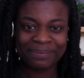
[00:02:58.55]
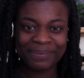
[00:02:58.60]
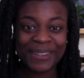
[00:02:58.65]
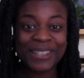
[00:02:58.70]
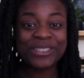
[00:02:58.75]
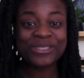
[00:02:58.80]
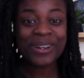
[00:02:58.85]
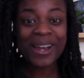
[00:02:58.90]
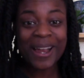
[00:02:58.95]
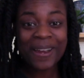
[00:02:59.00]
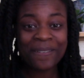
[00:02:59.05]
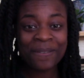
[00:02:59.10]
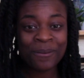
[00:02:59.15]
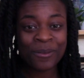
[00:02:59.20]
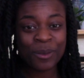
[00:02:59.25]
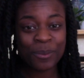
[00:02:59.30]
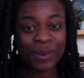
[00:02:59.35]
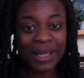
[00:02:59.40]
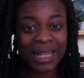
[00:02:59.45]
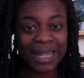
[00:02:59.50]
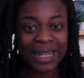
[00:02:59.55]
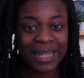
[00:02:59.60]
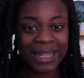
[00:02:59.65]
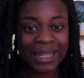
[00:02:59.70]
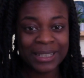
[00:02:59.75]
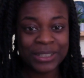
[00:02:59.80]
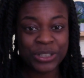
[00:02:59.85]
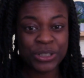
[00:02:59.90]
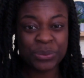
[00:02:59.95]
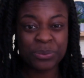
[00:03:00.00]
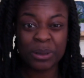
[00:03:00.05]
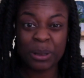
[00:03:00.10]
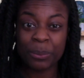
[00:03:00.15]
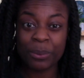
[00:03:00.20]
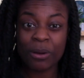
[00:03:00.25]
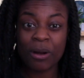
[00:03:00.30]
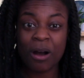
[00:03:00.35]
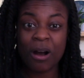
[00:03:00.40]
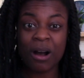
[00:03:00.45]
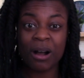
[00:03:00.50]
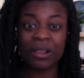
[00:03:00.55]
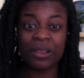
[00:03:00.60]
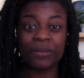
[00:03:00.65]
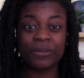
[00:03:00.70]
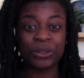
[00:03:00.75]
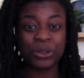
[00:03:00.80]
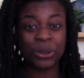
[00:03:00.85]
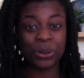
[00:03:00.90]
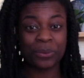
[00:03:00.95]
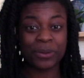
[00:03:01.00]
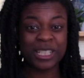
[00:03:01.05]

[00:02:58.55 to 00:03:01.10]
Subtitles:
Let's try it from the beginning. Do you remember all of your